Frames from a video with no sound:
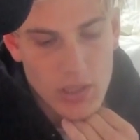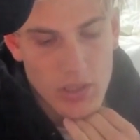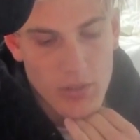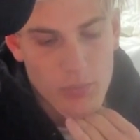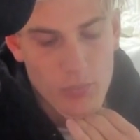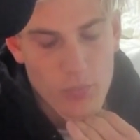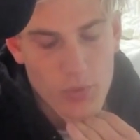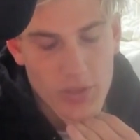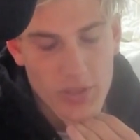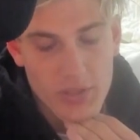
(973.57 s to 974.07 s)

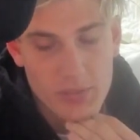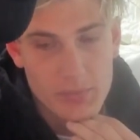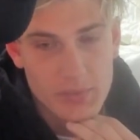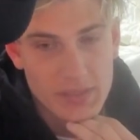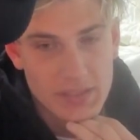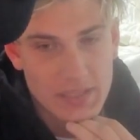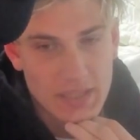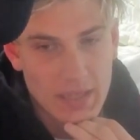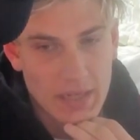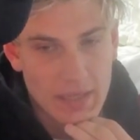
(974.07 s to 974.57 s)
we're gonna be
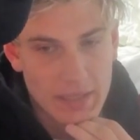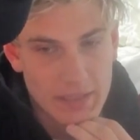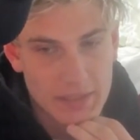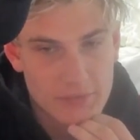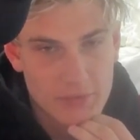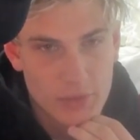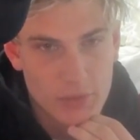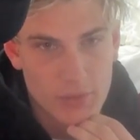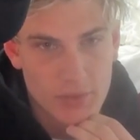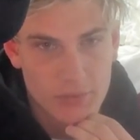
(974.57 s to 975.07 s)
kind of
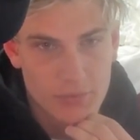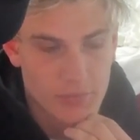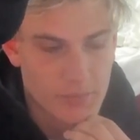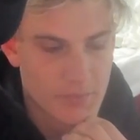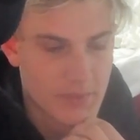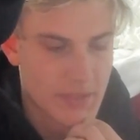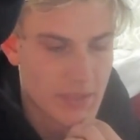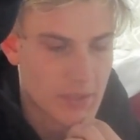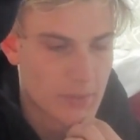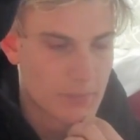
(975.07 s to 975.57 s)
going from
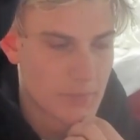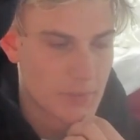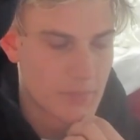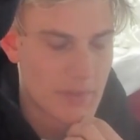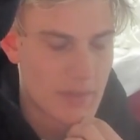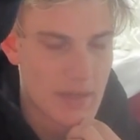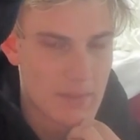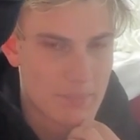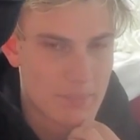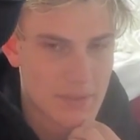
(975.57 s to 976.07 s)
there. But my
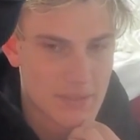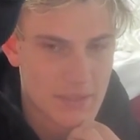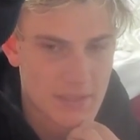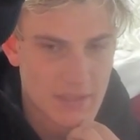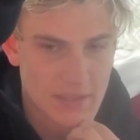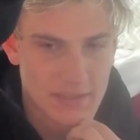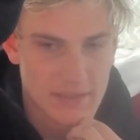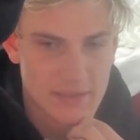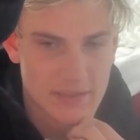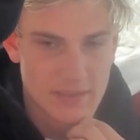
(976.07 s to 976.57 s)
opinion
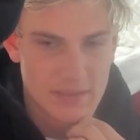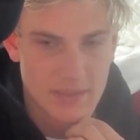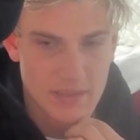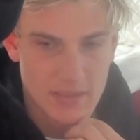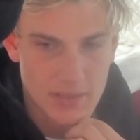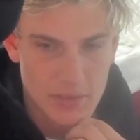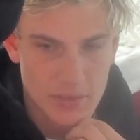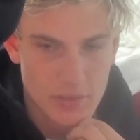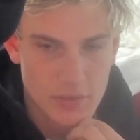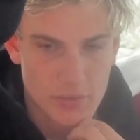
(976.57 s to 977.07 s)
on the
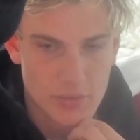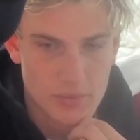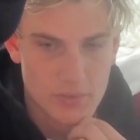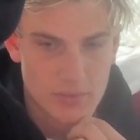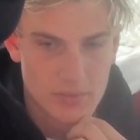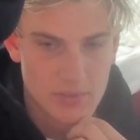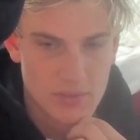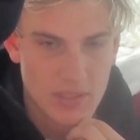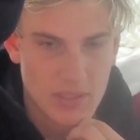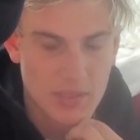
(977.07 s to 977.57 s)
Neo,
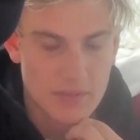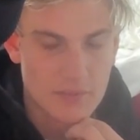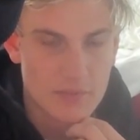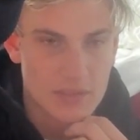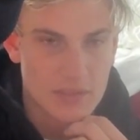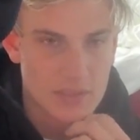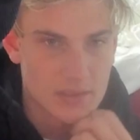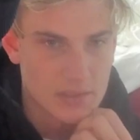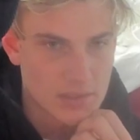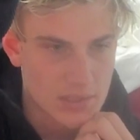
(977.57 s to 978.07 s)

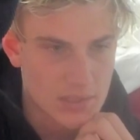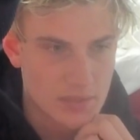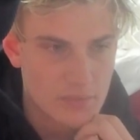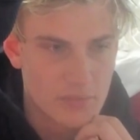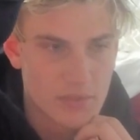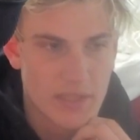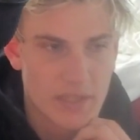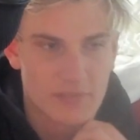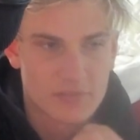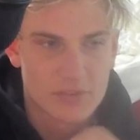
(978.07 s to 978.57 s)
even
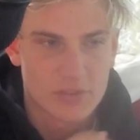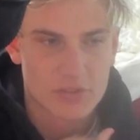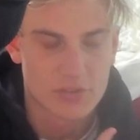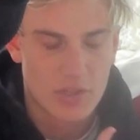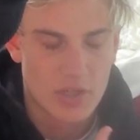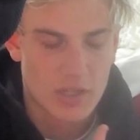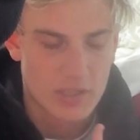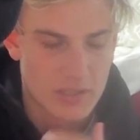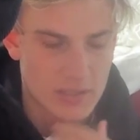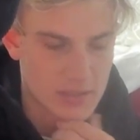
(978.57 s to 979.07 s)
after
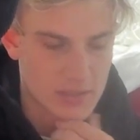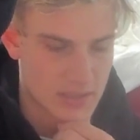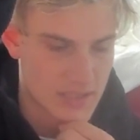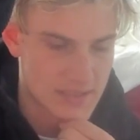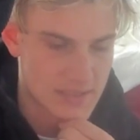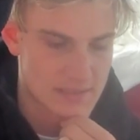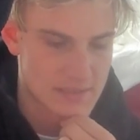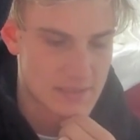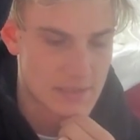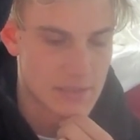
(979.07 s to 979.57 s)
talking
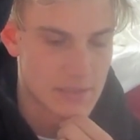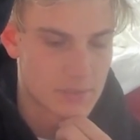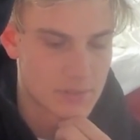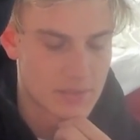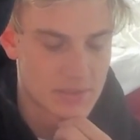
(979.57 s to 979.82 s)
last night with the